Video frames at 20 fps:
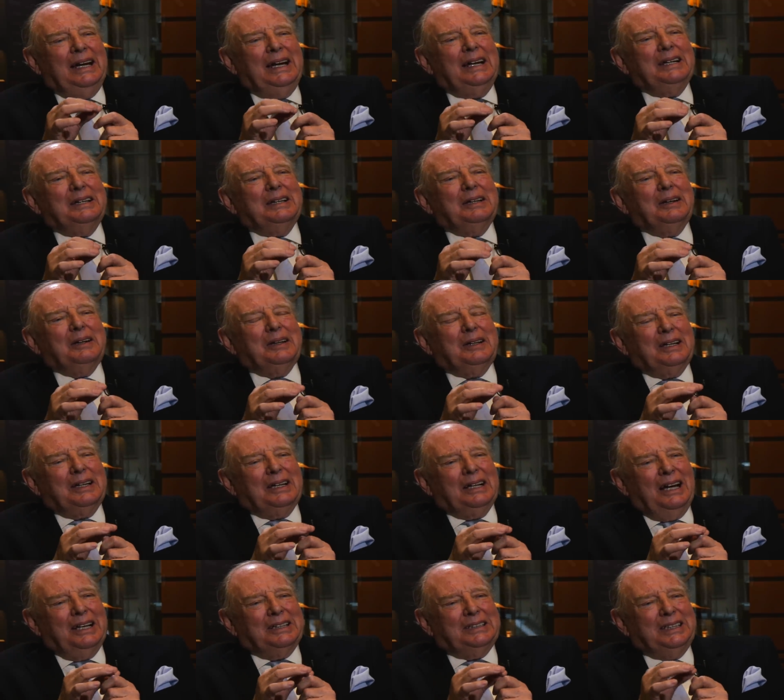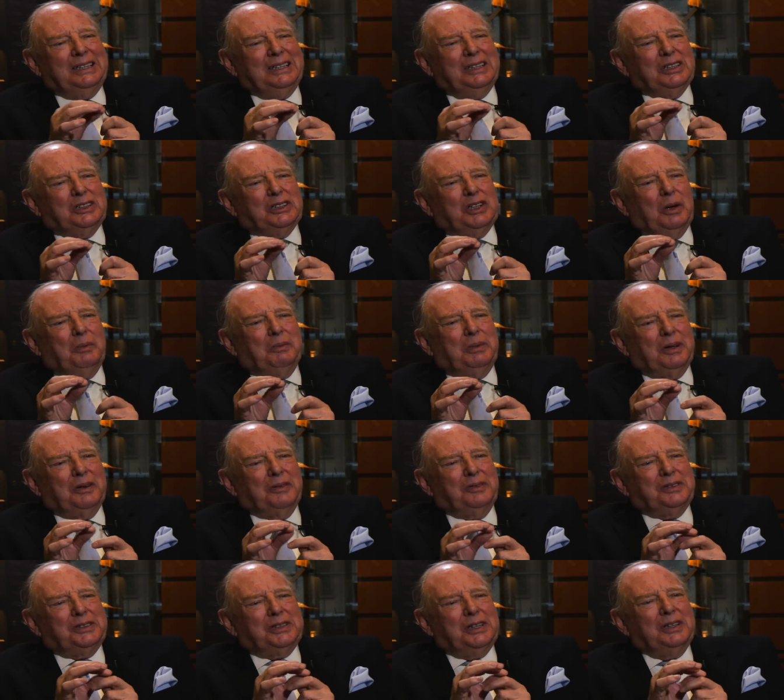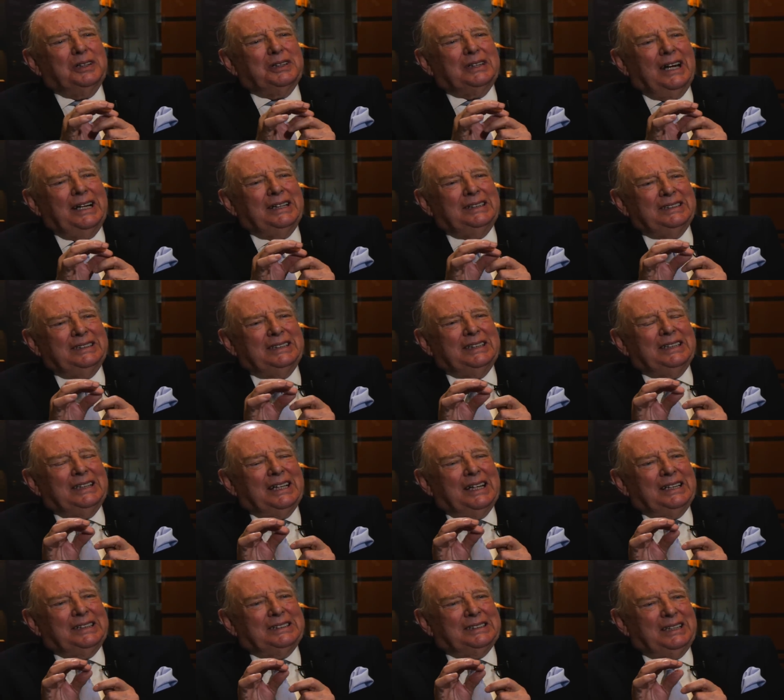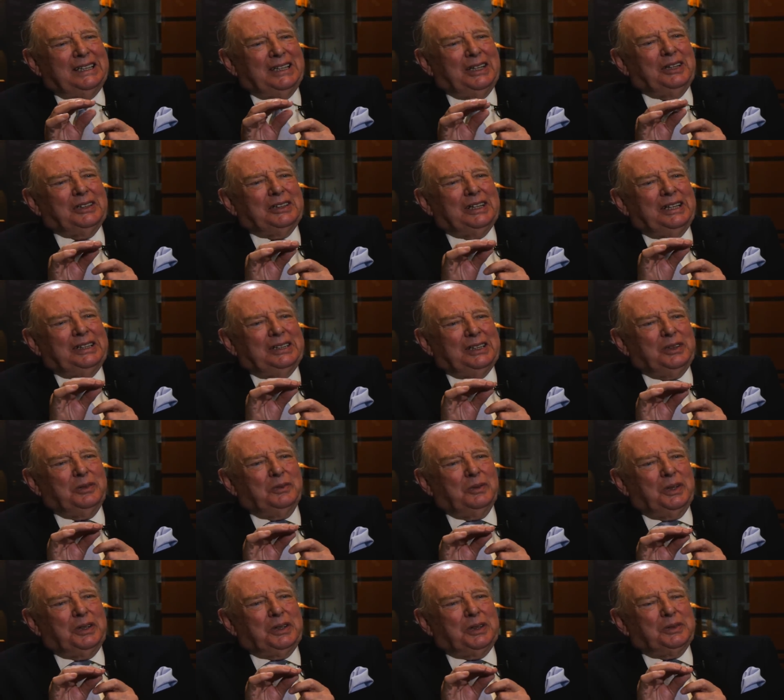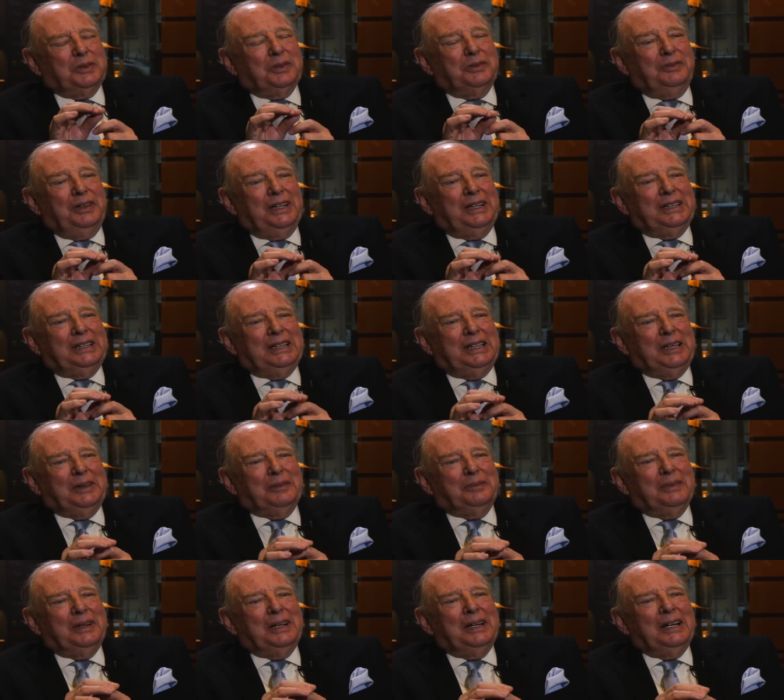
in cutting the top off so that I did it nicely because I didn't want to offend him.